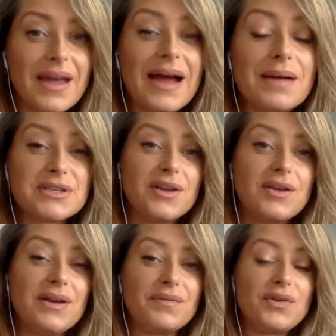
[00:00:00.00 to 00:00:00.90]

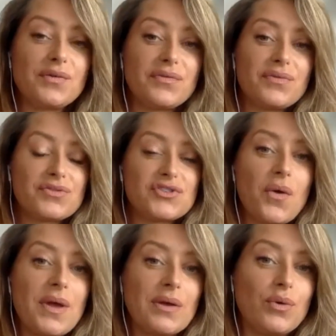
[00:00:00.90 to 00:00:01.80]
absolutely. If you're
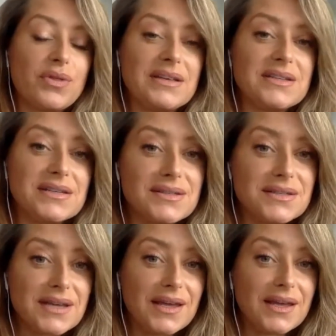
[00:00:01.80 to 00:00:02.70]
showing
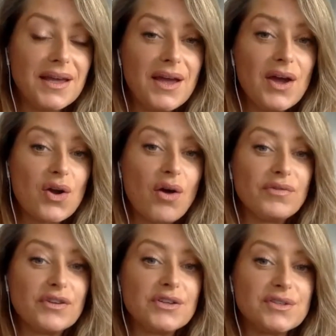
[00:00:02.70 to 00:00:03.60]
authenticity,
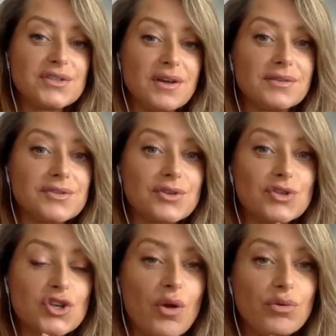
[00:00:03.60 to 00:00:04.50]
confidence does
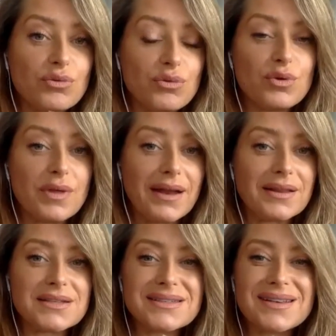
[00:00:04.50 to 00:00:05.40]
show through that. And
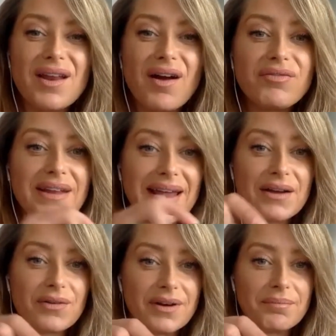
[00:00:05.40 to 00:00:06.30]
there's this lovely
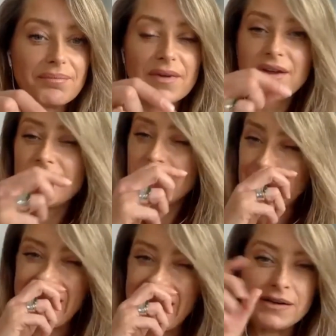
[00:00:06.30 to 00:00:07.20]
acronym
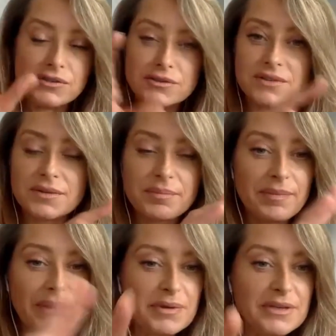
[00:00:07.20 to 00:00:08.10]
hail
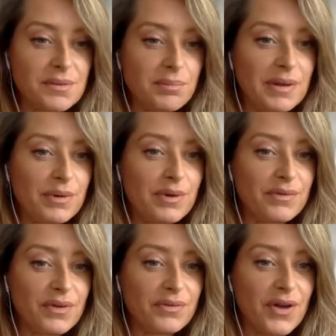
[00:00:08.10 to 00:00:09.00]
maybe some people have,
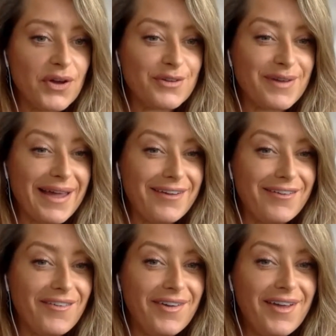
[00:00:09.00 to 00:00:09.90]
have heard of
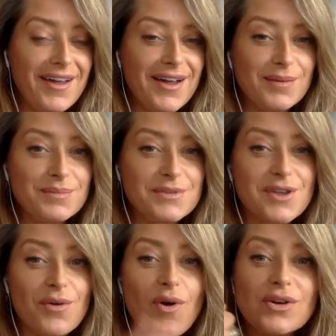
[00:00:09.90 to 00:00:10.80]
hail um,
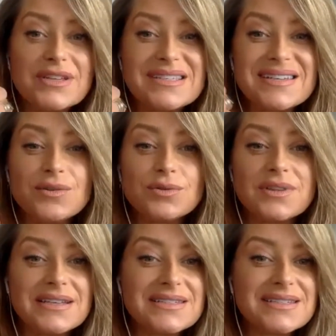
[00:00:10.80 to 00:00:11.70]
so honesty
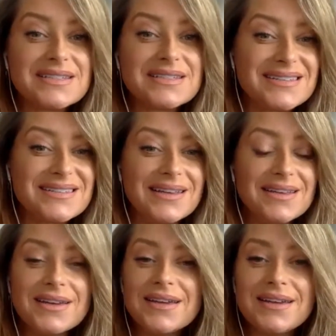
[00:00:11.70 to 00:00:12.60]
authenticity
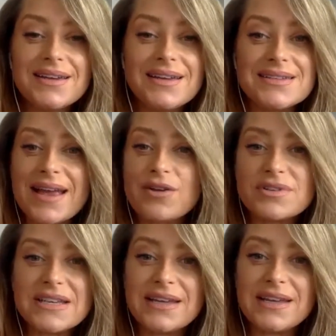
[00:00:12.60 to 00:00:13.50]

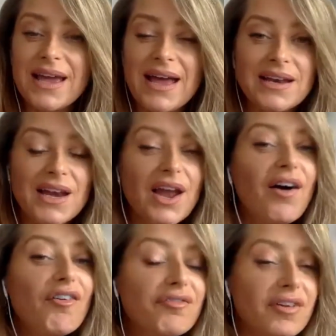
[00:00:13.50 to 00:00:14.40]
integrity and
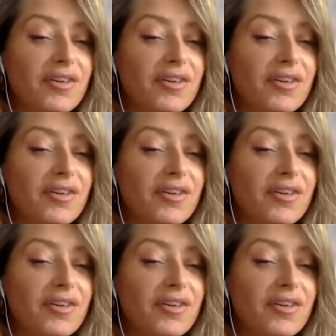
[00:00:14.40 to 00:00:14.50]
love